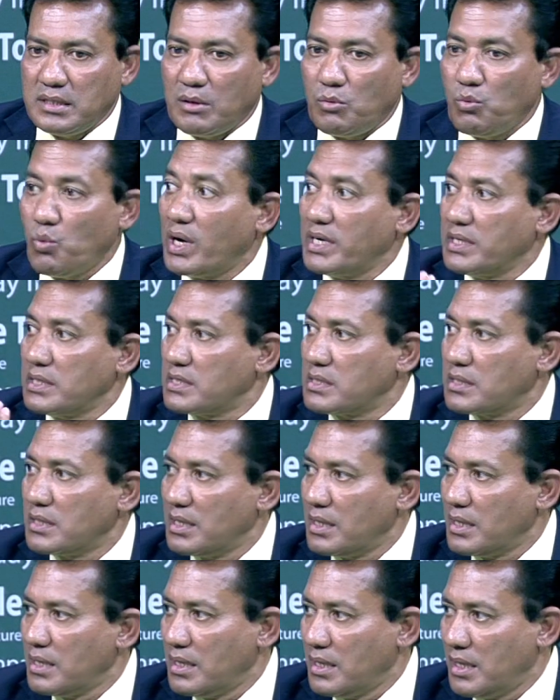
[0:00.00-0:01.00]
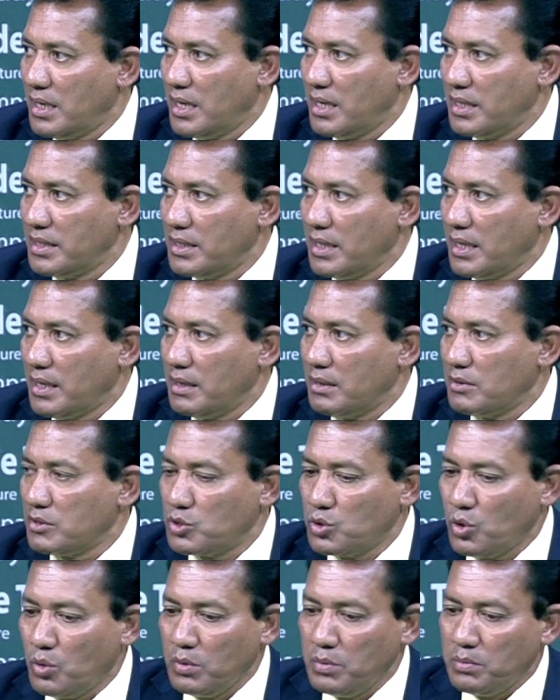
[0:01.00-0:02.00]
the wants.
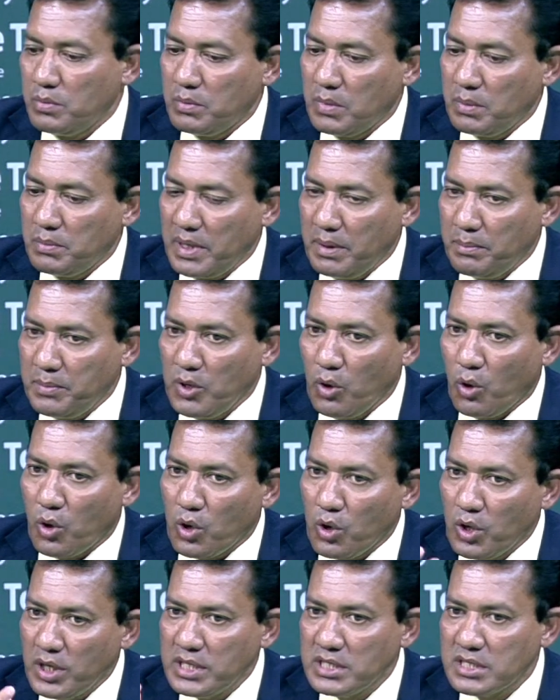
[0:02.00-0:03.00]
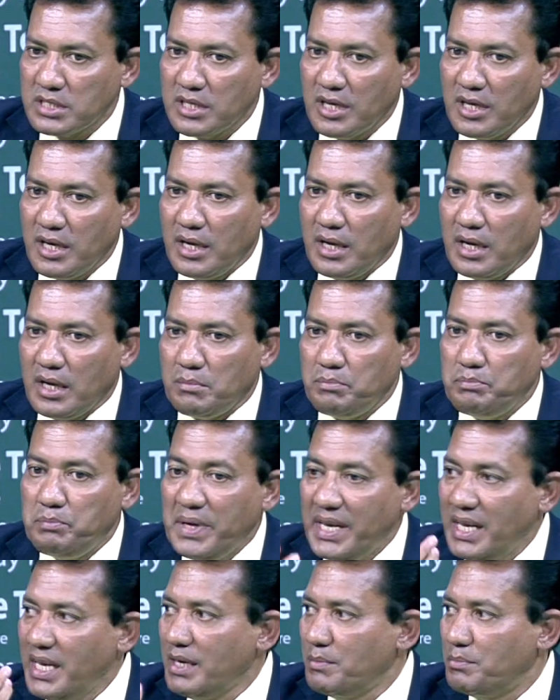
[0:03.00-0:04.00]
So BNP always
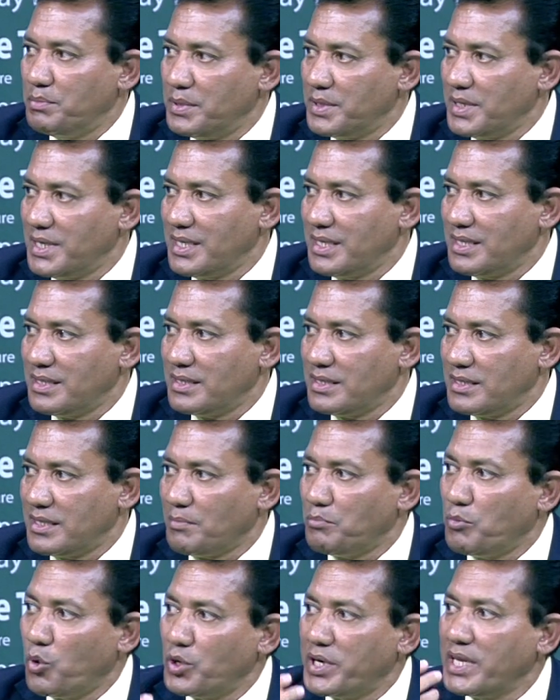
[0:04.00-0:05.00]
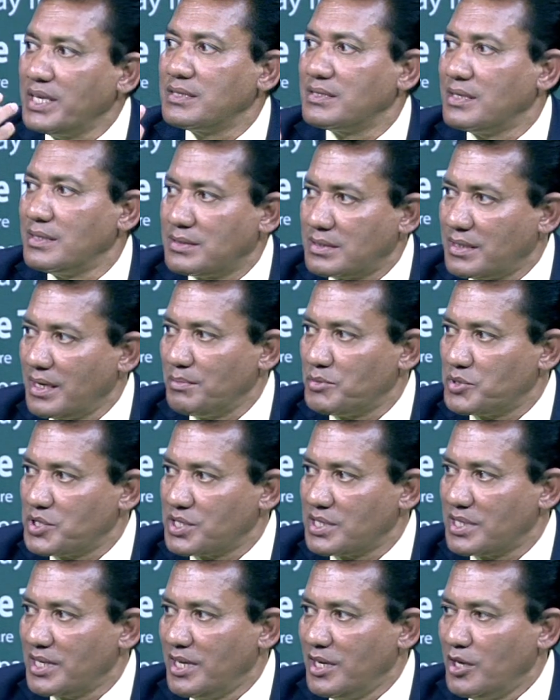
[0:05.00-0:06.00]
believe the voting
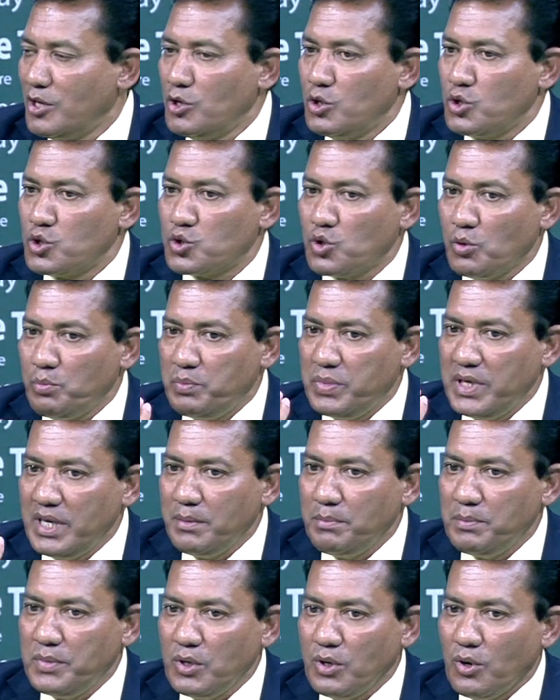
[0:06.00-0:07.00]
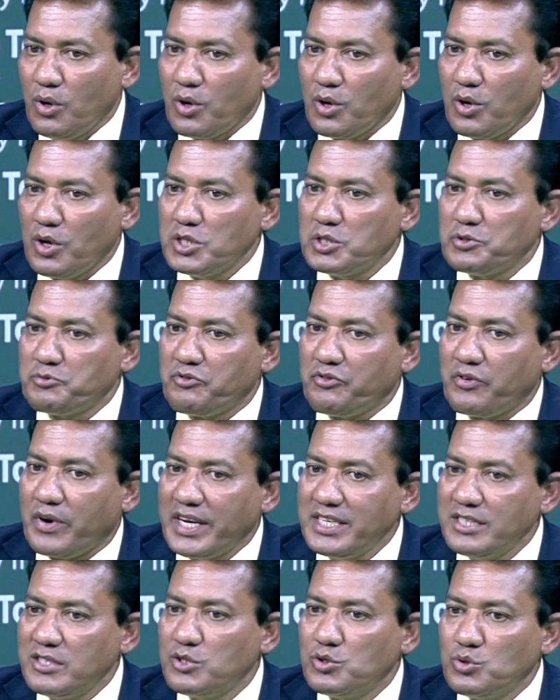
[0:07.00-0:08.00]
systems. So BNP always
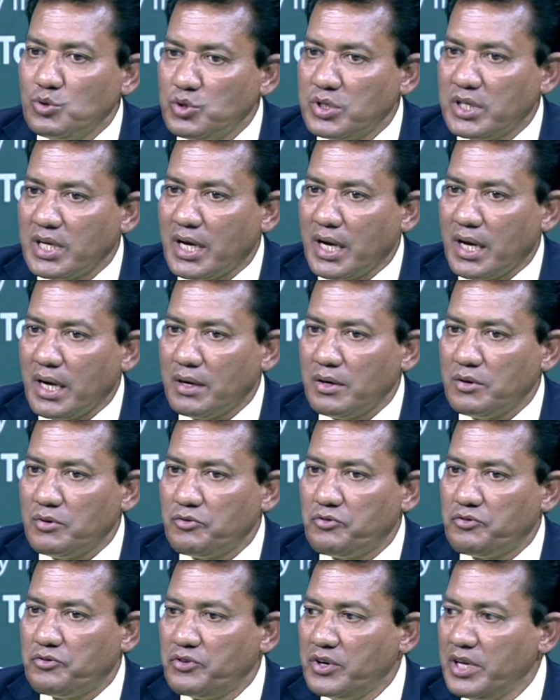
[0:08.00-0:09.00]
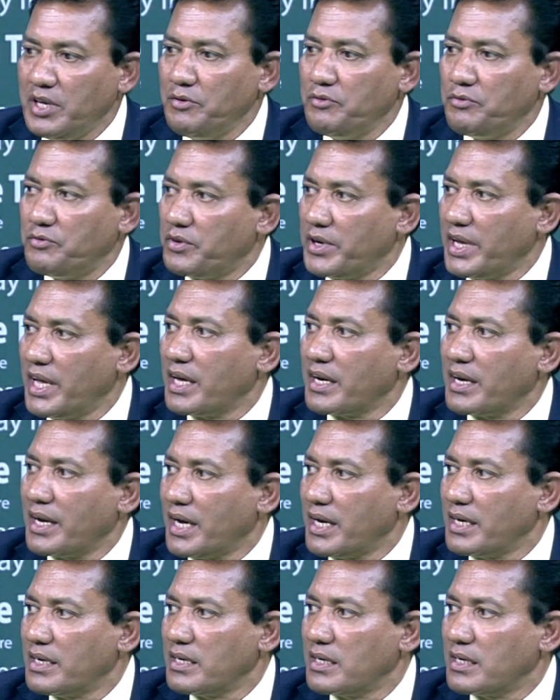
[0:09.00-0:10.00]
fight to the free, fair
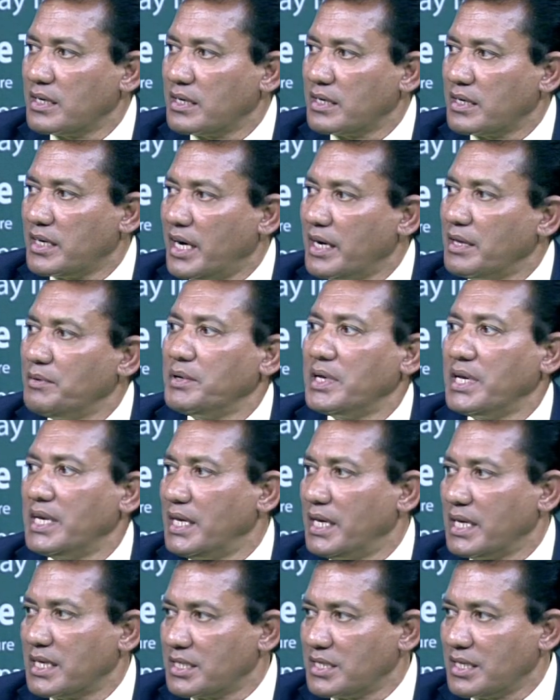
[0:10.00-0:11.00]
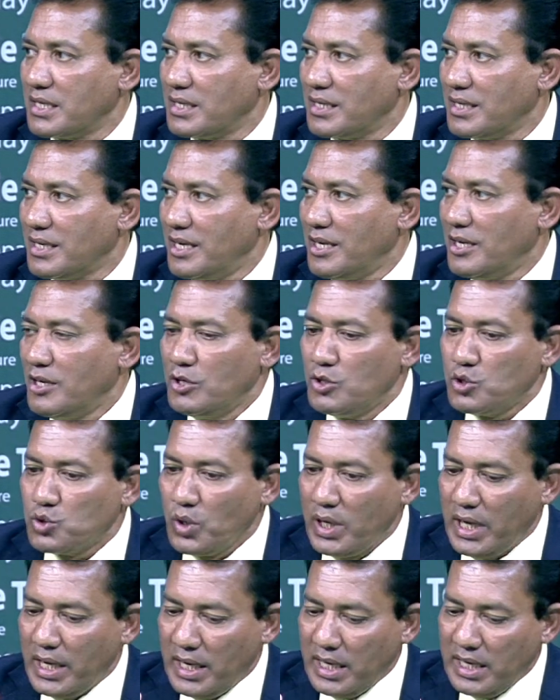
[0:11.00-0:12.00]
and credible election.
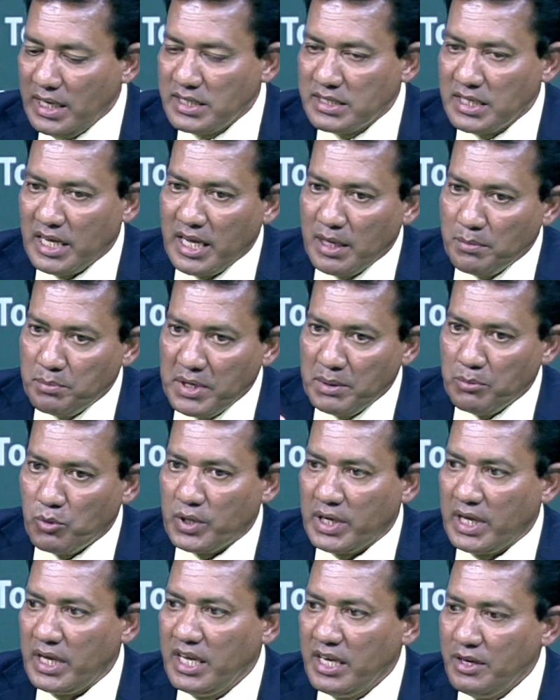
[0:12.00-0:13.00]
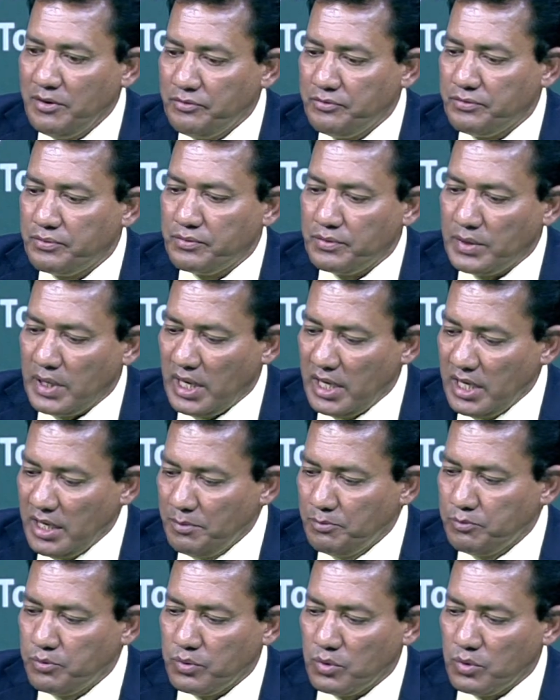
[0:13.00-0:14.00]
So it's everybody. If we